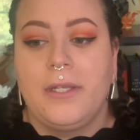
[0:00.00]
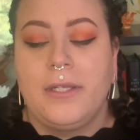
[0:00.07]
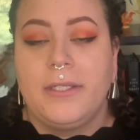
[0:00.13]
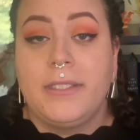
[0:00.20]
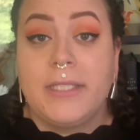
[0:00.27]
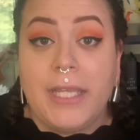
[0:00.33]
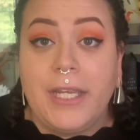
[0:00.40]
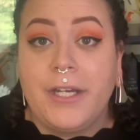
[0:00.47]

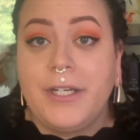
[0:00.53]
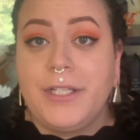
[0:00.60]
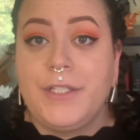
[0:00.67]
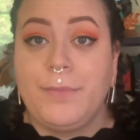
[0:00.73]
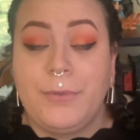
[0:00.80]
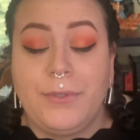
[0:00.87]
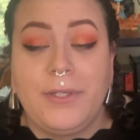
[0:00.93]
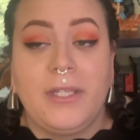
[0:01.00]
scary,
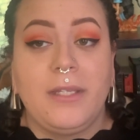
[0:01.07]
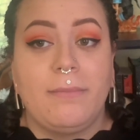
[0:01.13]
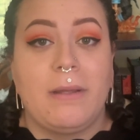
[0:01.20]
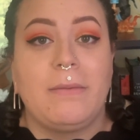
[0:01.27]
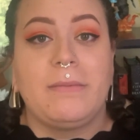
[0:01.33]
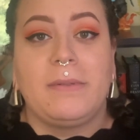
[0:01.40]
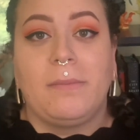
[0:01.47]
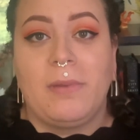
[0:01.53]
spooky, blah,
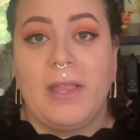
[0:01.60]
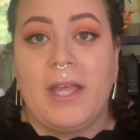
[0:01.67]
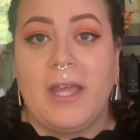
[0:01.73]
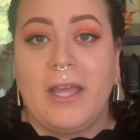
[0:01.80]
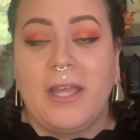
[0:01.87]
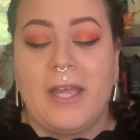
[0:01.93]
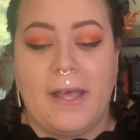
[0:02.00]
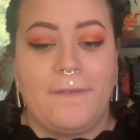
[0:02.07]
blah, blah, blah.